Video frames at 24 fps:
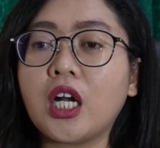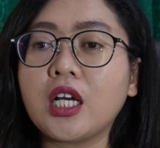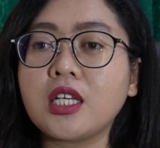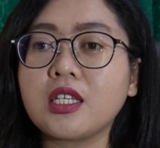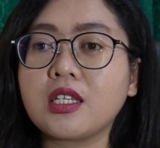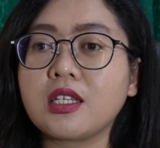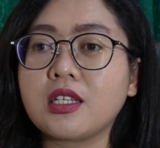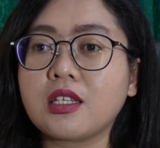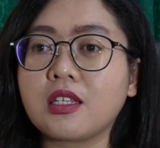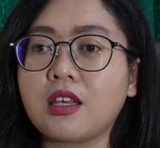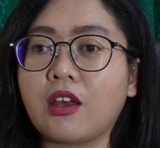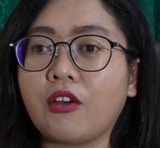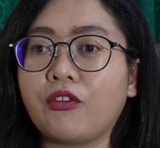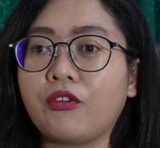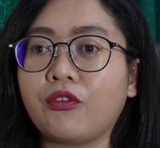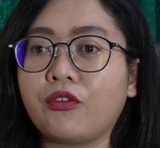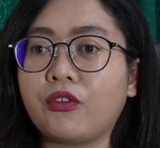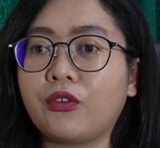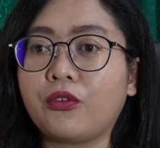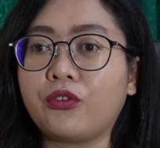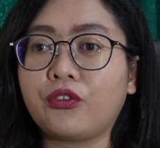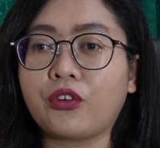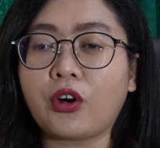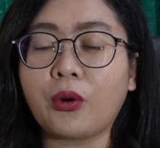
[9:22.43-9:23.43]
safe
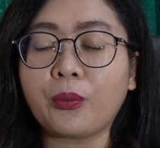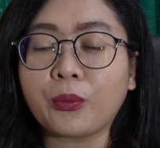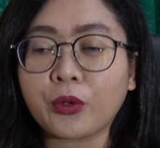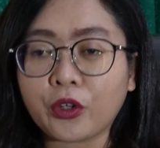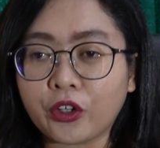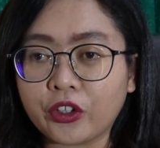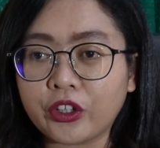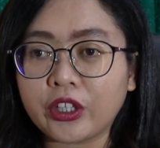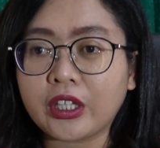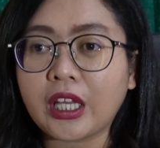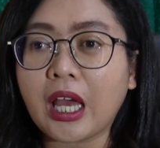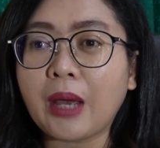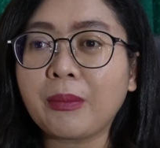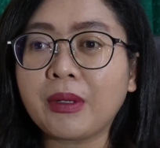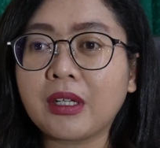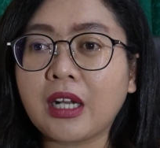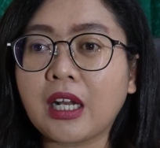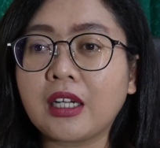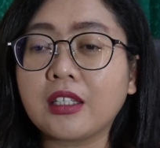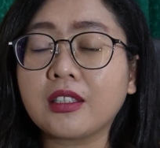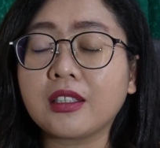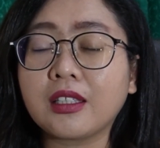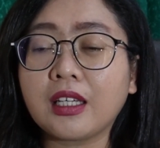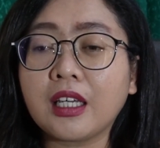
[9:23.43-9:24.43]
from
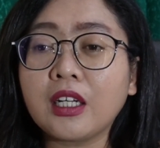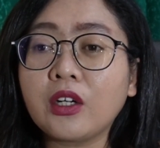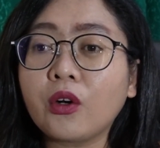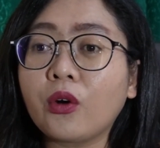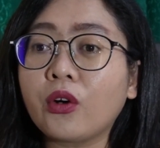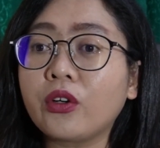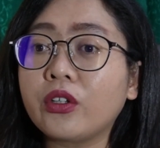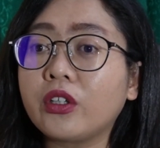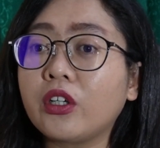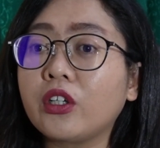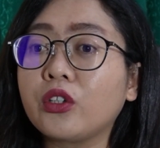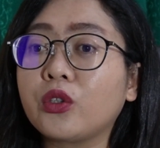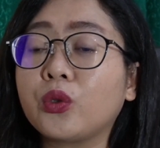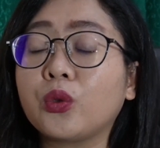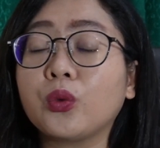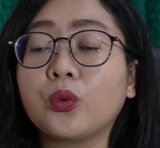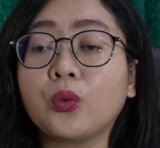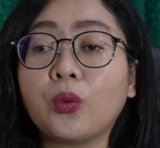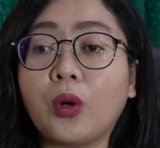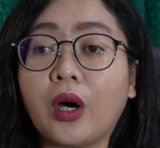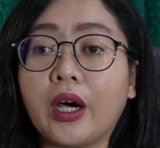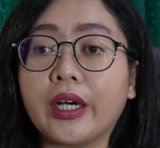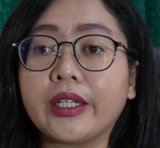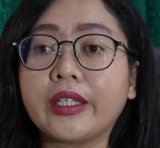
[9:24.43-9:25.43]
contaminants, in order to
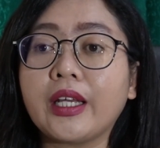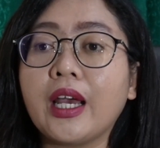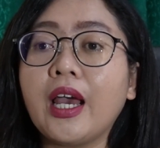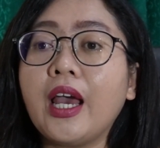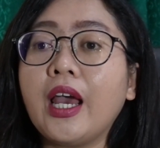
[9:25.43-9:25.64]
what?